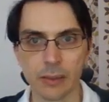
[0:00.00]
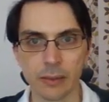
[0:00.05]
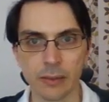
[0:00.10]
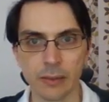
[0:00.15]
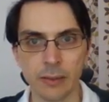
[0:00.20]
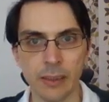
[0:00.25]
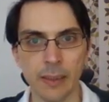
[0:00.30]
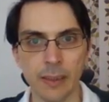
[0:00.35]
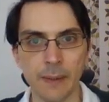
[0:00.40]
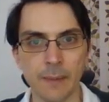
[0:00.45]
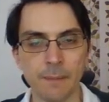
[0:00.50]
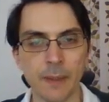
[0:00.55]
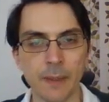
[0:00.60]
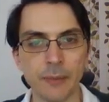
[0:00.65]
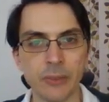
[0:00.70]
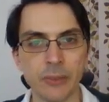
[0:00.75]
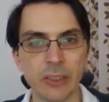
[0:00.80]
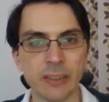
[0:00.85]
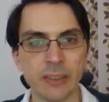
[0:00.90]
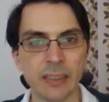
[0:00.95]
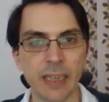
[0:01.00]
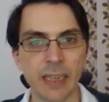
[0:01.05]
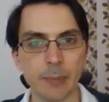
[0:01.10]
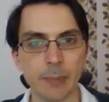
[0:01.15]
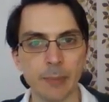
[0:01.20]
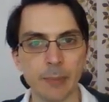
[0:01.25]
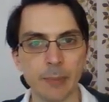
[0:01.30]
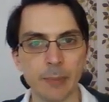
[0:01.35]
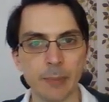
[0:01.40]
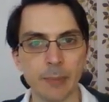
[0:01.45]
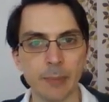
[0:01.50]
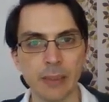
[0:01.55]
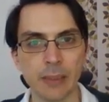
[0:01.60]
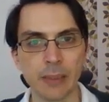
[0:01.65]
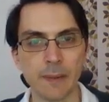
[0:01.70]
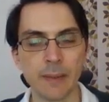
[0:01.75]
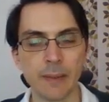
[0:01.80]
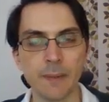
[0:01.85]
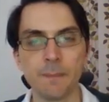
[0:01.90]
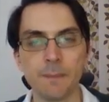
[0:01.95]
the 50 times, the,
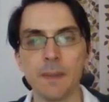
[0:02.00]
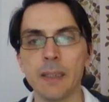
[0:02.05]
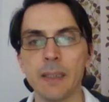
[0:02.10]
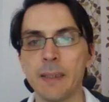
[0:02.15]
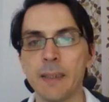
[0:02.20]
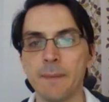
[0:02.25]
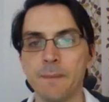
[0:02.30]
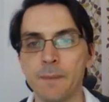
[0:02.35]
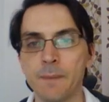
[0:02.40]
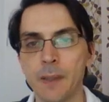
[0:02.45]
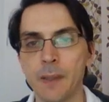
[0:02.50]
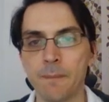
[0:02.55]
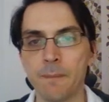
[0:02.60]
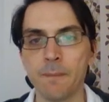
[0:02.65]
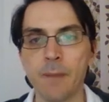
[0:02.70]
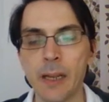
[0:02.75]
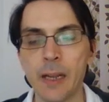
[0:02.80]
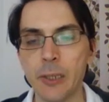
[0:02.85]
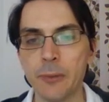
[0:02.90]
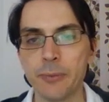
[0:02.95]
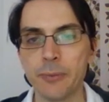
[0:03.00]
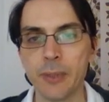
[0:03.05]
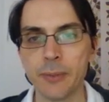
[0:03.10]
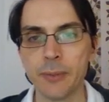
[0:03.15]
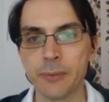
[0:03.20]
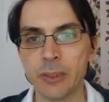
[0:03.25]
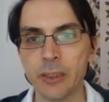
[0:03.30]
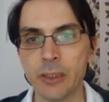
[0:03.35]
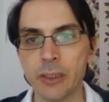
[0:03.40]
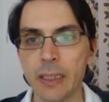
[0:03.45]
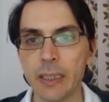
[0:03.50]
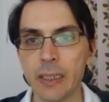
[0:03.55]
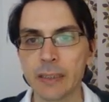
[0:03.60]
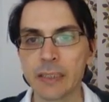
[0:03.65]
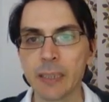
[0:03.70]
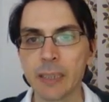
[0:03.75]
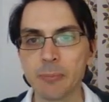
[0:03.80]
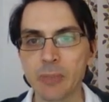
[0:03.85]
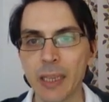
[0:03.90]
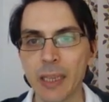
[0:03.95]
the, the, the value 50.
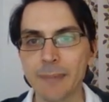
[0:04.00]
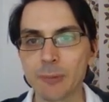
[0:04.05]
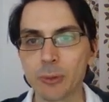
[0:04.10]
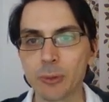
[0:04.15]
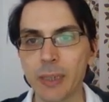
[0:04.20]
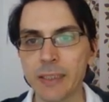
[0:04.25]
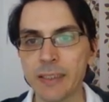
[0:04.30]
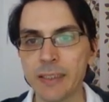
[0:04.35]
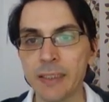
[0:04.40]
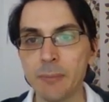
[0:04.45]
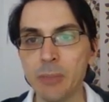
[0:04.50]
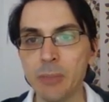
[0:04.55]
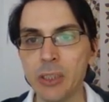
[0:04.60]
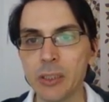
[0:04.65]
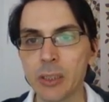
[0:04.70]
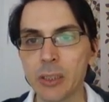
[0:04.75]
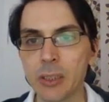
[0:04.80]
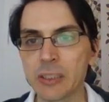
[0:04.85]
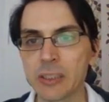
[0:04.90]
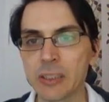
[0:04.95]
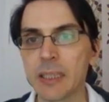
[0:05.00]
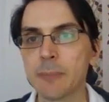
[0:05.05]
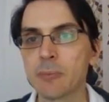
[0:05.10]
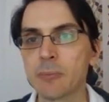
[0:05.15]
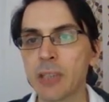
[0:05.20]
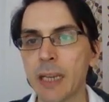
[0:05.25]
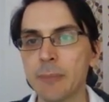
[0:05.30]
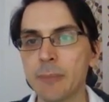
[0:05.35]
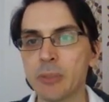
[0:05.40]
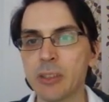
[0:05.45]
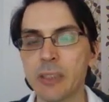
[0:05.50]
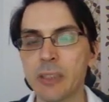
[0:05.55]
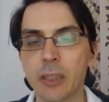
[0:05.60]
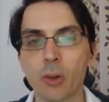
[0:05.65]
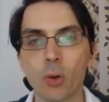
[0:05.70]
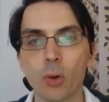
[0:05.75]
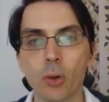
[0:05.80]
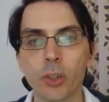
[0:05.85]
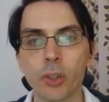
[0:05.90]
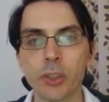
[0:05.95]
Sometimes right in the middle, sometimes in the
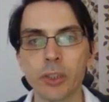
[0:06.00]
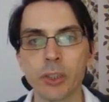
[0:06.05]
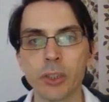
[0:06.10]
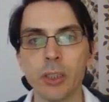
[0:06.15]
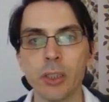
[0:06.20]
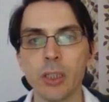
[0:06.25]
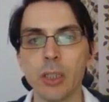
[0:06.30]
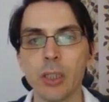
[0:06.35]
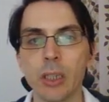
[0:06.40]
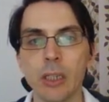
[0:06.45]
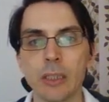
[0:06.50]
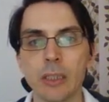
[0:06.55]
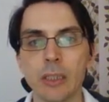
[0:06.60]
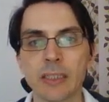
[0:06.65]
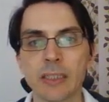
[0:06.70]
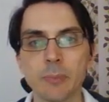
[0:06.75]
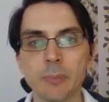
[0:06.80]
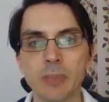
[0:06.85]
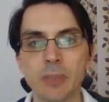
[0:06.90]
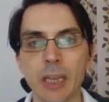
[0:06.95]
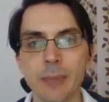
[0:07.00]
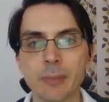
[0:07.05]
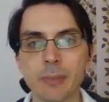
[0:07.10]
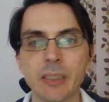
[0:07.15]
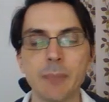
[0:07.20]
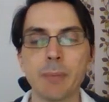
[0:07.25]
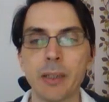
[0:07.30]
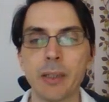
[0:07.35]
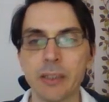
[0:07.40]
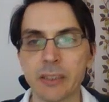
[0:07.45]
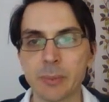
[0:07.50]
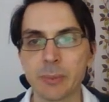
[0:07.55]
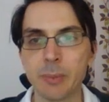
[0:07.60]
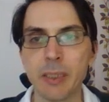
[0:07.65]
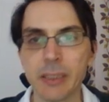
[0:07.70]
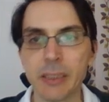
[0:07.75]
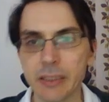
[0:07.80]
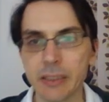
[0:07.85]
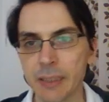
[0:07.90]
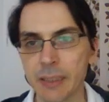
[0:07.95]
corner, sometimes the bar is
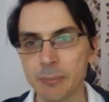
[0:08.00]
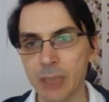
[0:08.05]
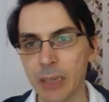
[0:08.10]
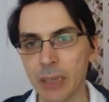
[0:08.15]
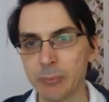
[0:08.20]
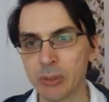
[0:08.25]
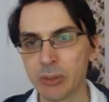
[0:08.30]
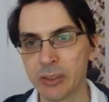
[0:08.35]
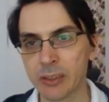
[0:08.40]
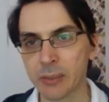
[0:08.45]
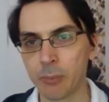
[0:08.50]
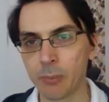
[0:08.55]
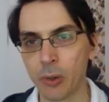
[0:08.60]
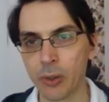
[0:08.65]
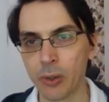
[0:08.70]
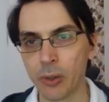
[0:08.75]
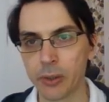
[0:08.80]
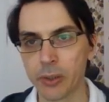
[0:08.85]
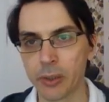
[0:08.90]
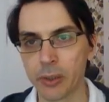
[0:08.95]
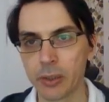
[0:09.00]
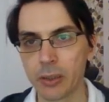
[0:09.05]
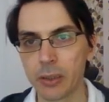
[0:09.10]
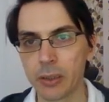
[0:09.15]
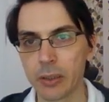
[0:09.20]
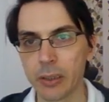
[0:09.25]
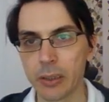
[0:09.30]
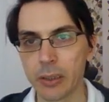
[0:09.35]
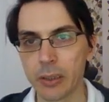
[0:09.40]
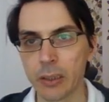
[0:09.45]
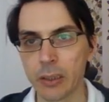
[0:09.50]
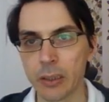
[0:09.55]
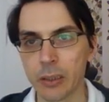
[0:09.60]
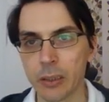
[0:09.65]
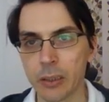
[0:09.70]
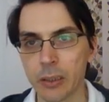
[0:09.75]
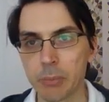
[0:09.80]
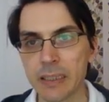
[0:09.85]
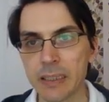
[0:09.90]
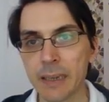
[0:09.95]
bigger, sometimes it's smaller.
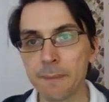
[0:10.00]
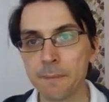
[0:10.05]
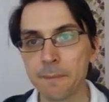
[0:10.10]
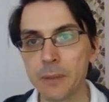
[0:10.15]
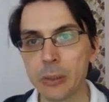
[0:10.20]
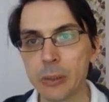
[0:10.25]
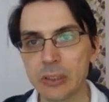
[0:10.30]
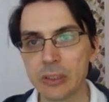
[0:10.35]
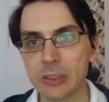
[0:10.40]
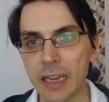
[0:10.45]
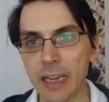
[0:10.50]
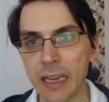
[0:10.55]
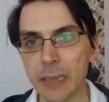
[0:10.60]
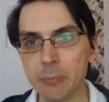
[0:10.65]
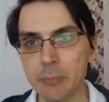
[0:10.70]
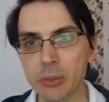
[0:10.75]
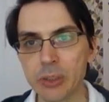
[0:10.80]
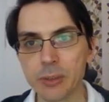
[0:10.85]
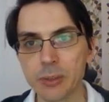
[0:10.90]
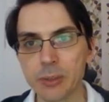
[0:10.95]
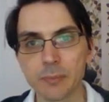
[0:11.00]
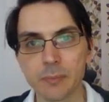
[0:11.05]
But a few times,